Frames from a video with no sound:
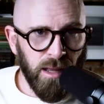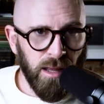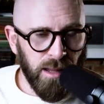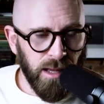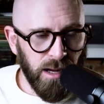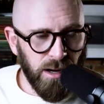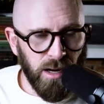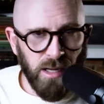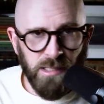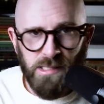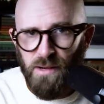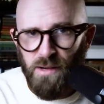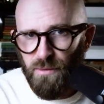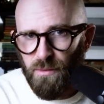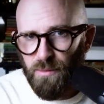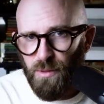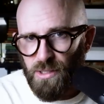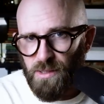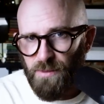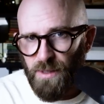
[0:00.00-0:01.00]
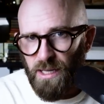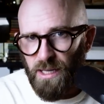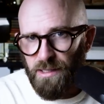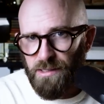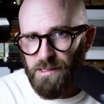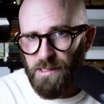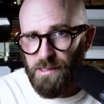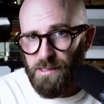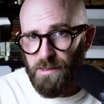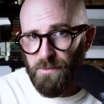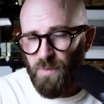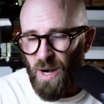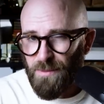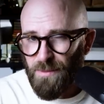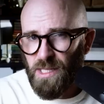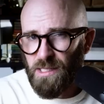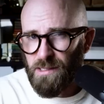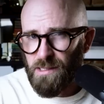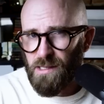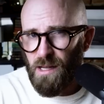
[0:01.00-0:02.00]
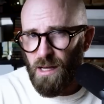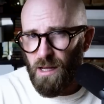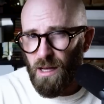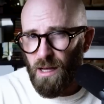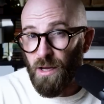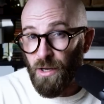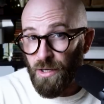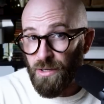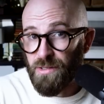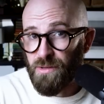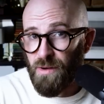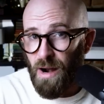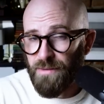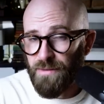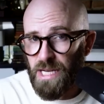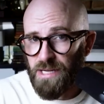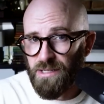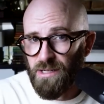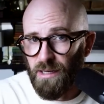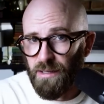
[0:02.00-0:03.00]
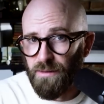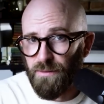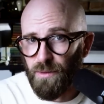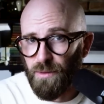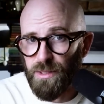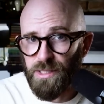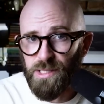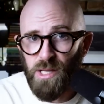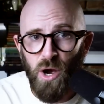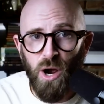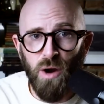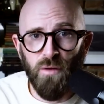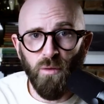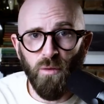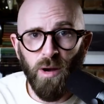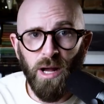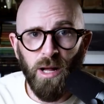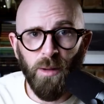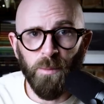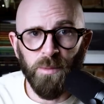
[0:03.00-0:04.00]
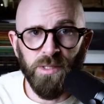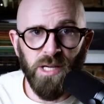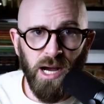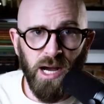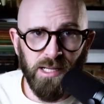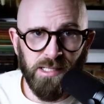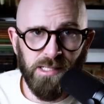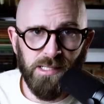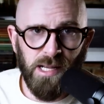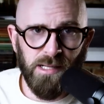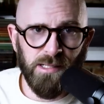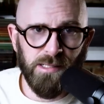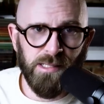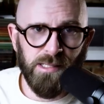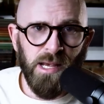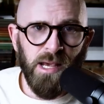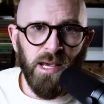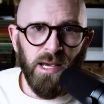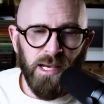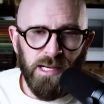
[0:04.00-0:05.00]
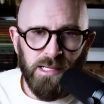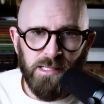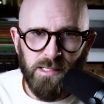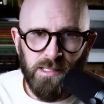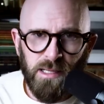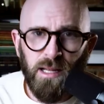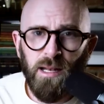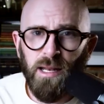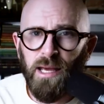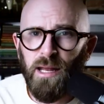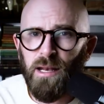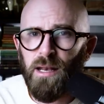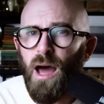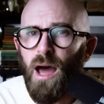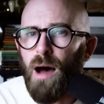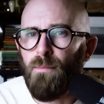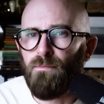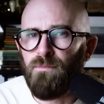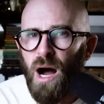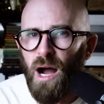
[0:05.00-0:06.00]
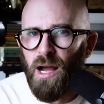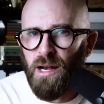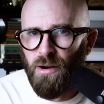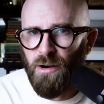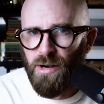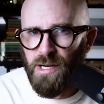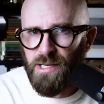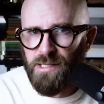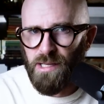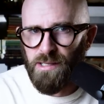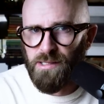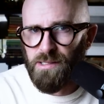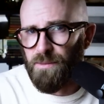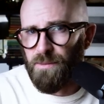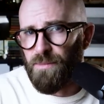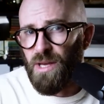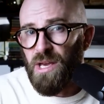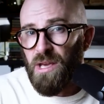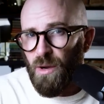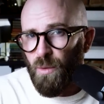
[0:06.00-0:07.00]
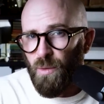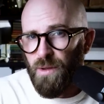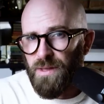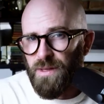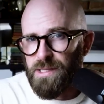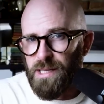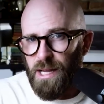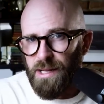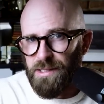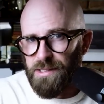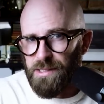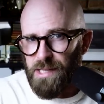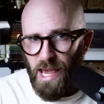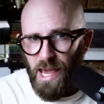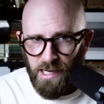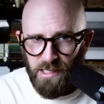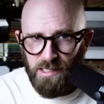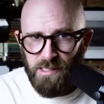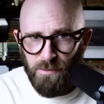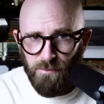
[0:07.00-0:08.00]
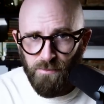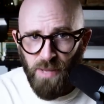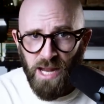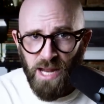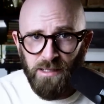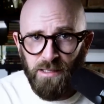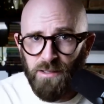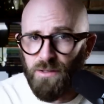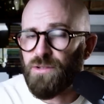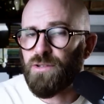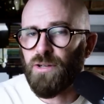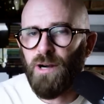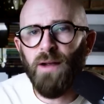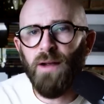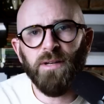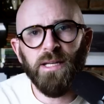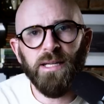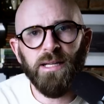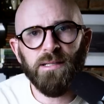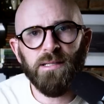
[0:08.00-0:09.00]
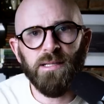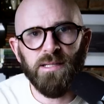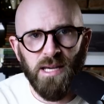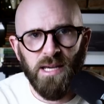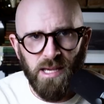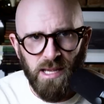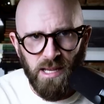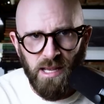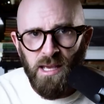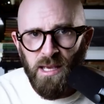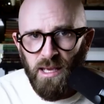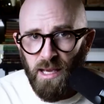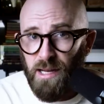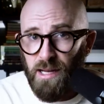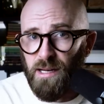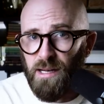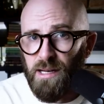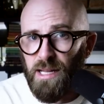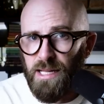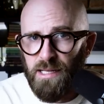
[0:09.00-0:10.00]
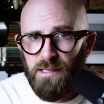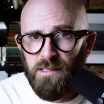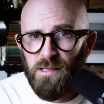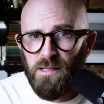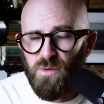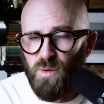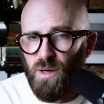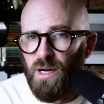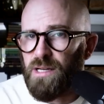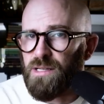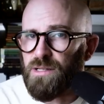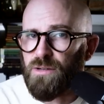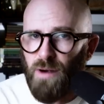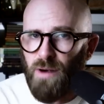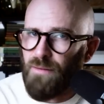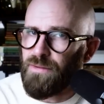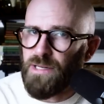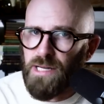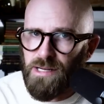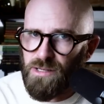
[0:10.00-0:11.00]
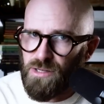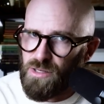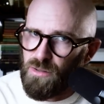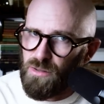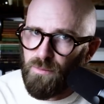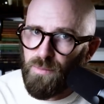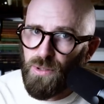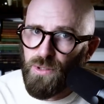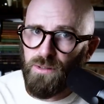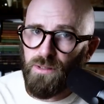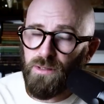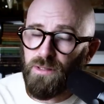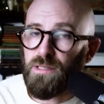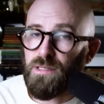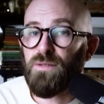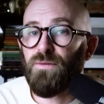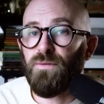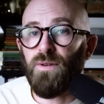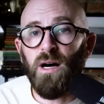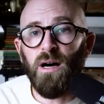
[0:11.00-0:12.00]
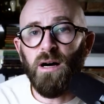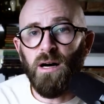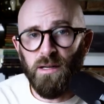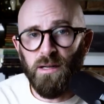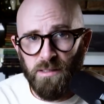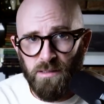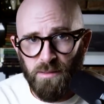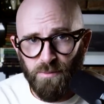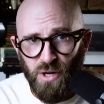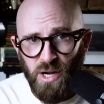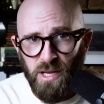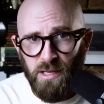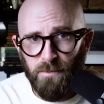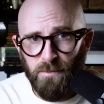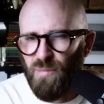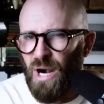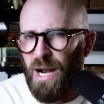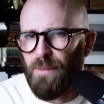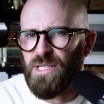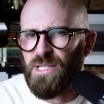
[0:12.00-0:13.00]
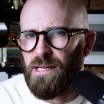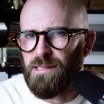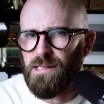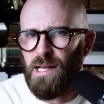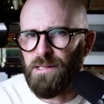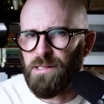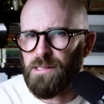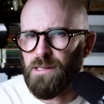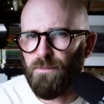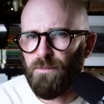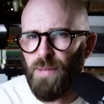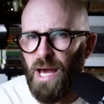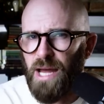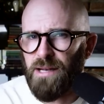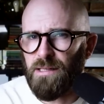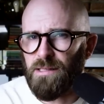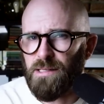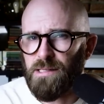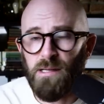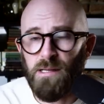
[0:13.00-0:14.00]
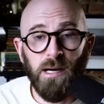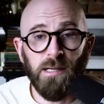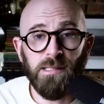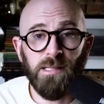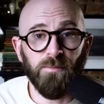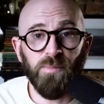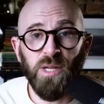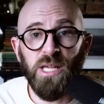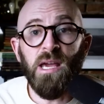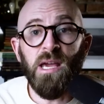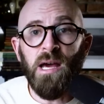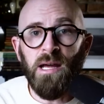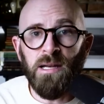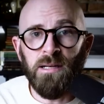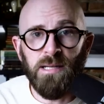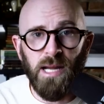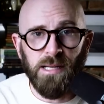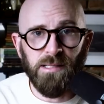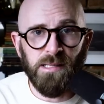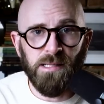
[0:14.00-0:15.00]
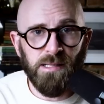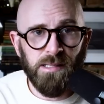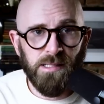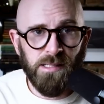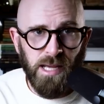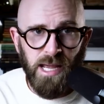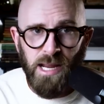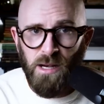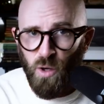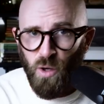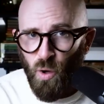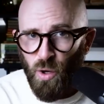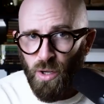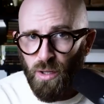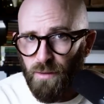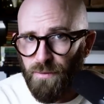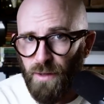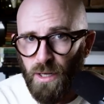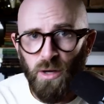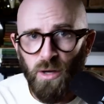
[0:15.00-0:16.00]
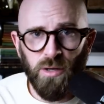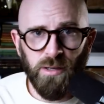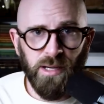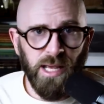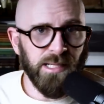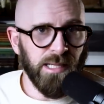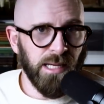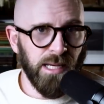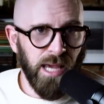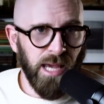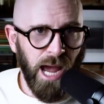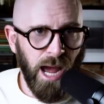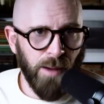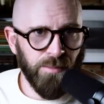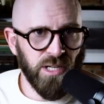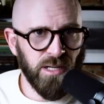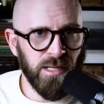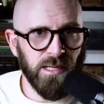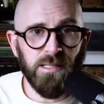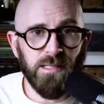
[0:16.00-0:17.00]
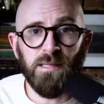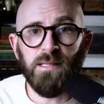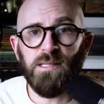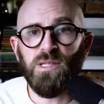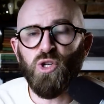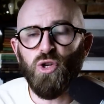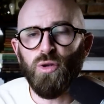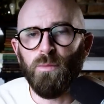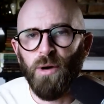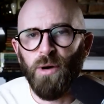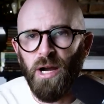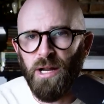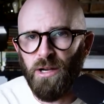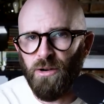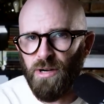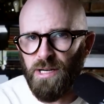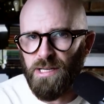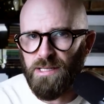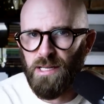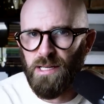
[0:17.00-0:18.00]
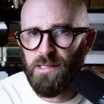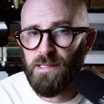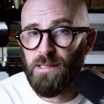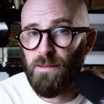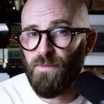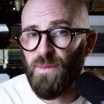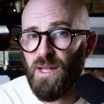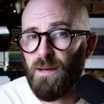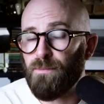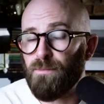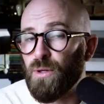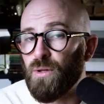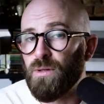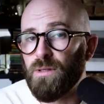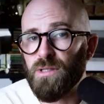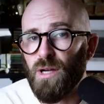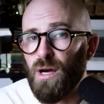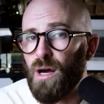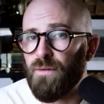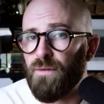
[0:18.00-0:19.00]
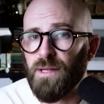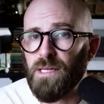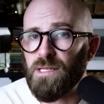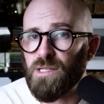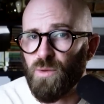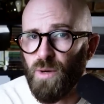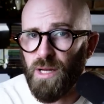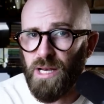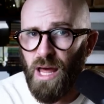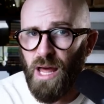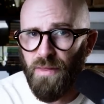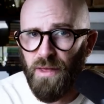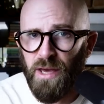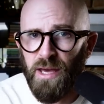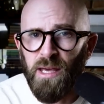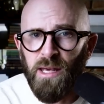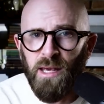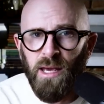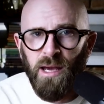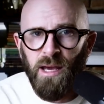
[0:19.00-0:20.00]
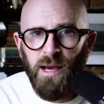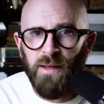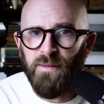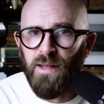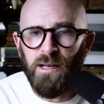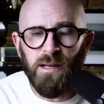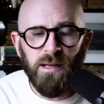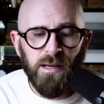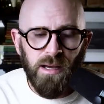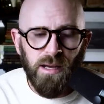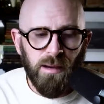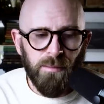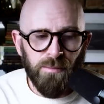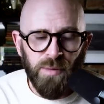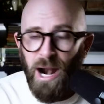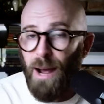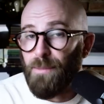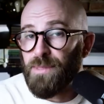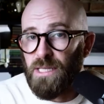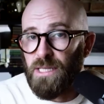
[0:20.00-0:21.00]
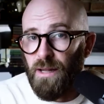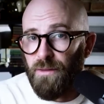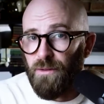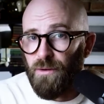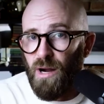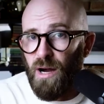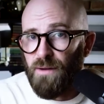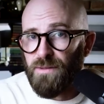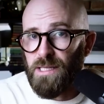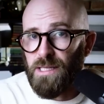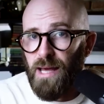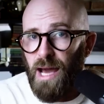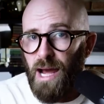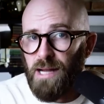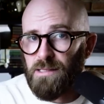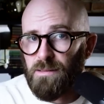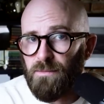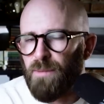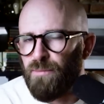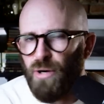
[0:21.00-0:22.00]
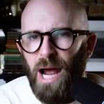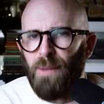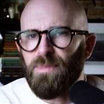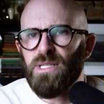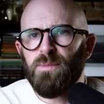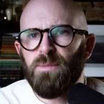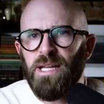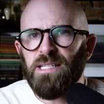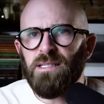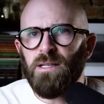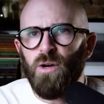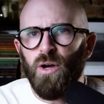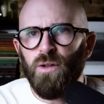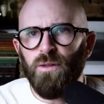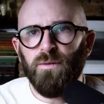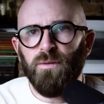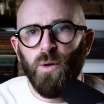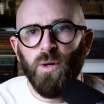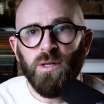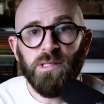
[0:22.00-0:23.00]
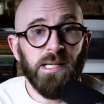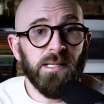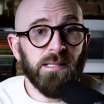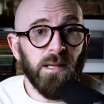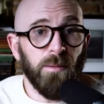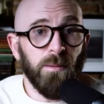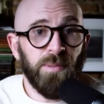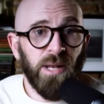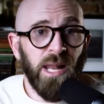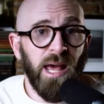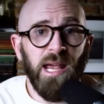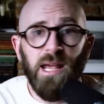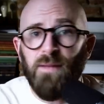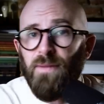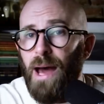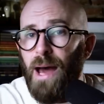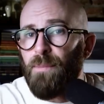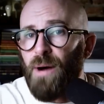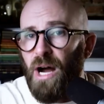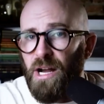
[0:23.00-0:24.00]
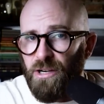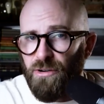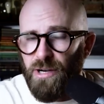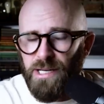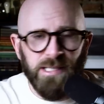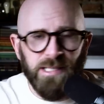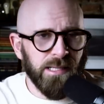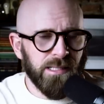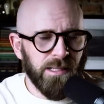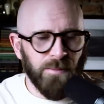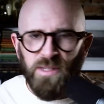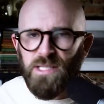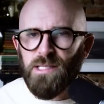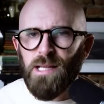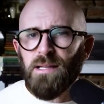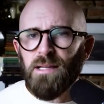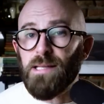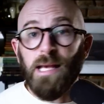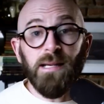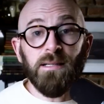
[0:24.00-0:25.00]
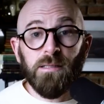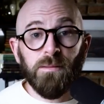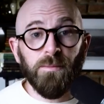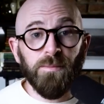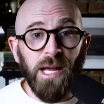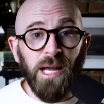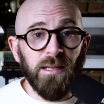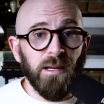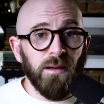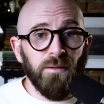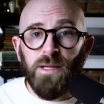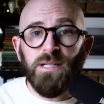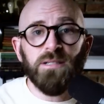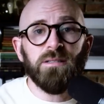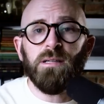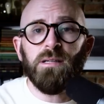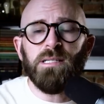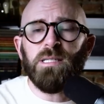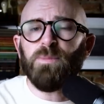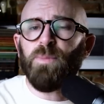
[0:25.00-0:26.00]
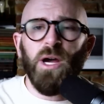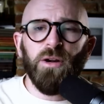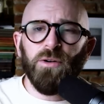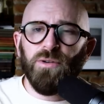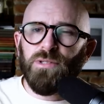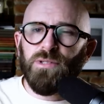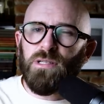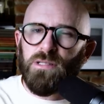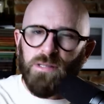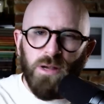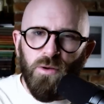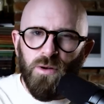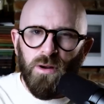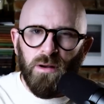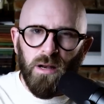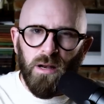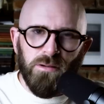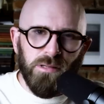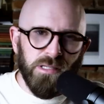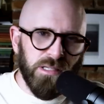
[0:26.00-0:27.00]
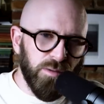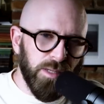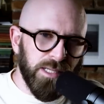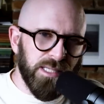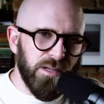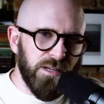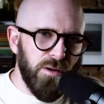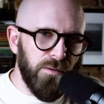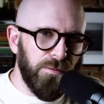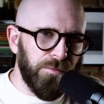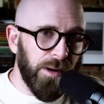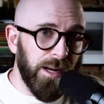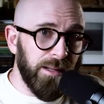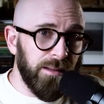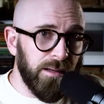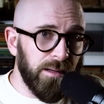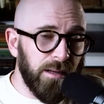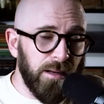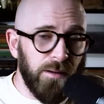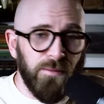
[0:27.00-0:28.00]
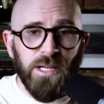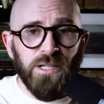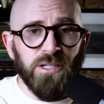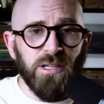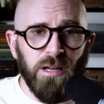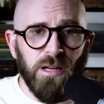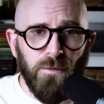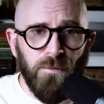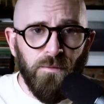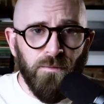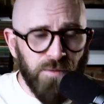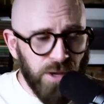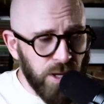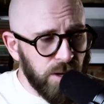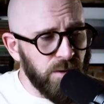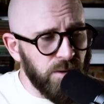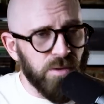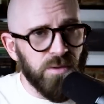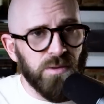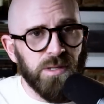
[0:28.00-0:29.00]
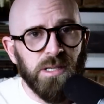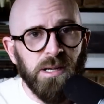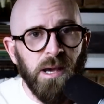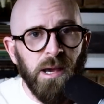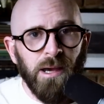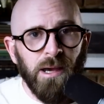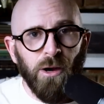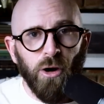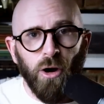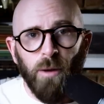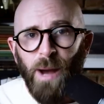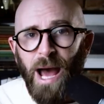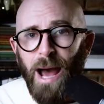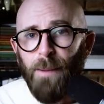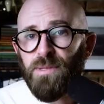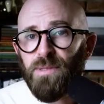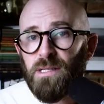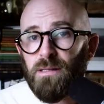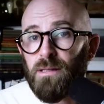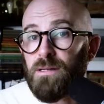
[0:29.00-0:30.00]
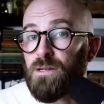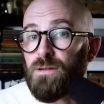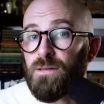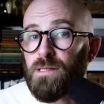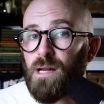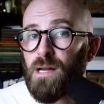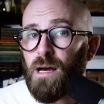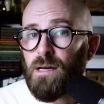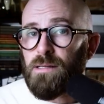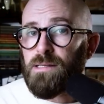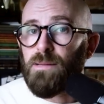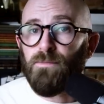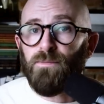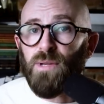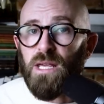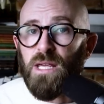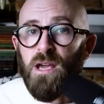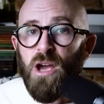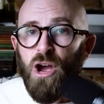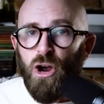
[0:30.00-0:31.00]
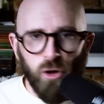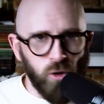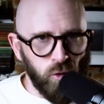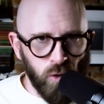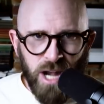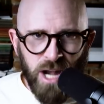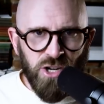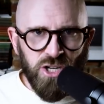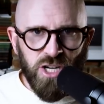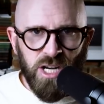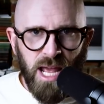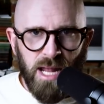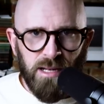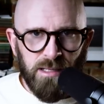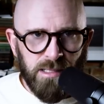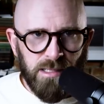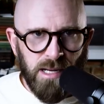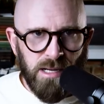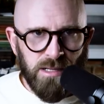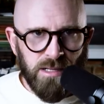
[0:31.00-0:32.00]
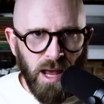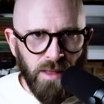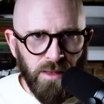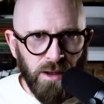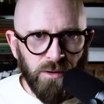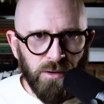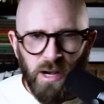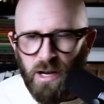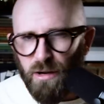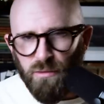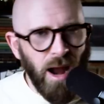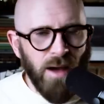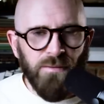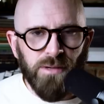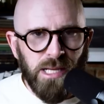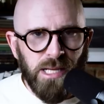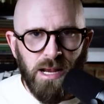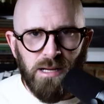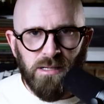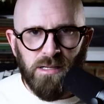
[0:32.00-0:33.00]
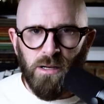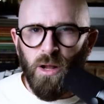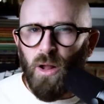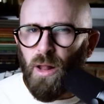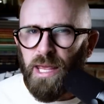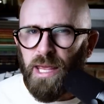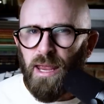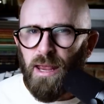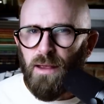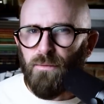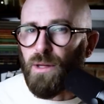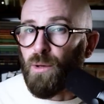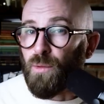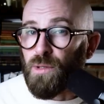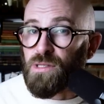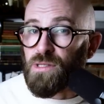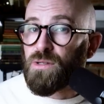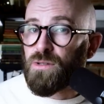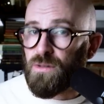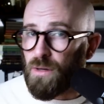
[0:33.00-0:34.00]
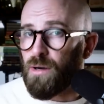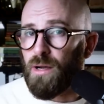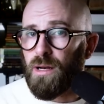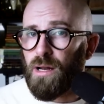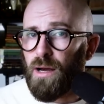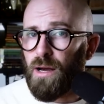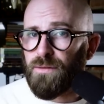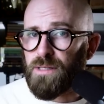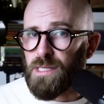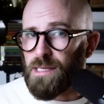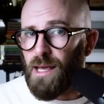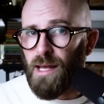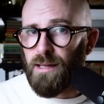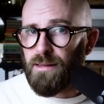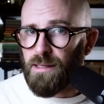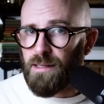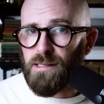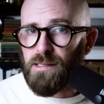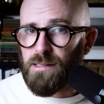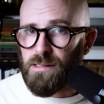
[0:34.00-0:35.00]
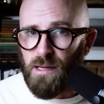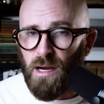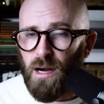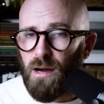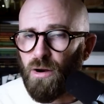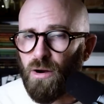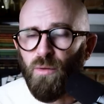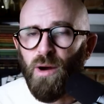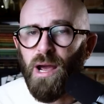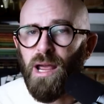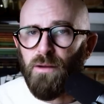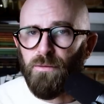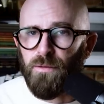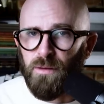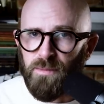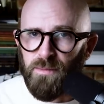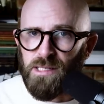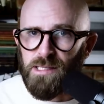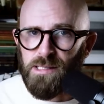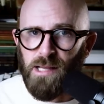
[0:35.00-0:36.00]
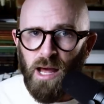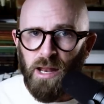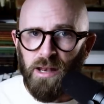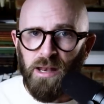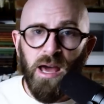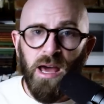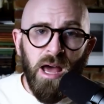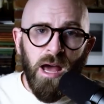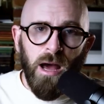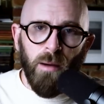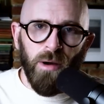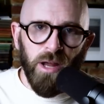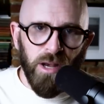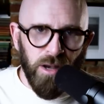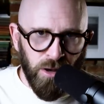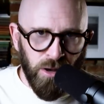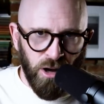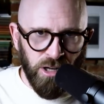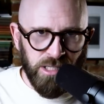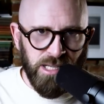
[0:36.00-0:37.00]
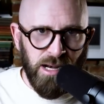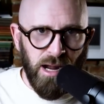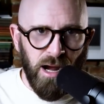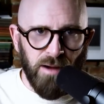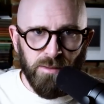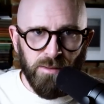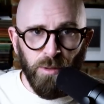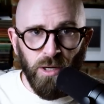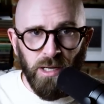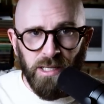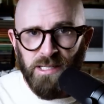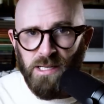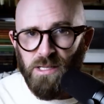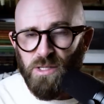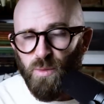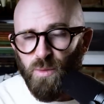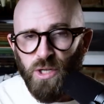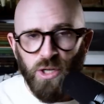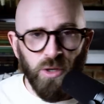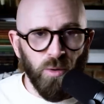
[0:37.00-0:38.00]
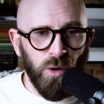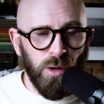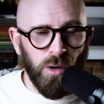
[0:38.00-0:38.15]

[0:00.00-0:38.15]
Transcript: there are several possible answers. Perhaps the star whose gravitational influence overwhelmed our sun's is still in a binary system with the sun's ex-companion traveling today in an intertwined gravitational pull that's far harder to break. Perhaps our sun's companion star simply doesn't stay loyal for long, getting captured into this new binary system, then pulled off into another, and then perhaps another after that. Perhaps, depending on the forces at play in that binary system, the Sun's ex companion eventually spiraled so close to its new friend that it eventually fused. Or perhaps the two stars simply wrenched against each other in a gravitational heave that was strong enough to get this star away from the Sun, but not enough to pull it into a new